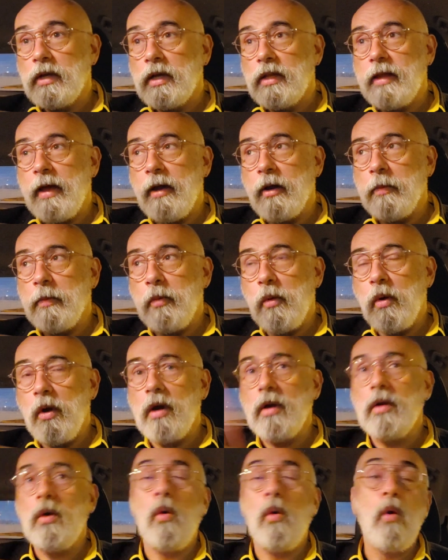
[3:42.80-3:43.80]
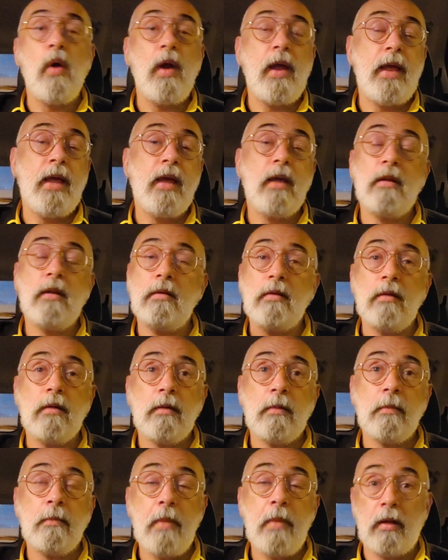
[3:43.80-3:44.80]
in the airport or in
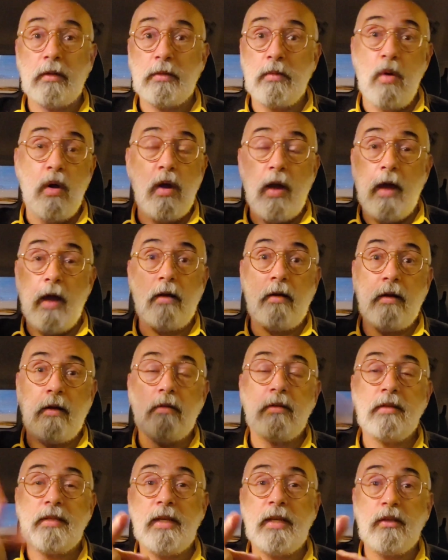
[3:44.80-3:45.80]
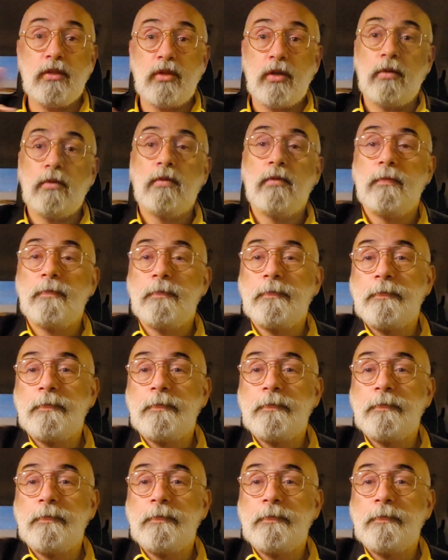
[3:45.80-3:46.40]
Baltimore. I don't know. See you soon.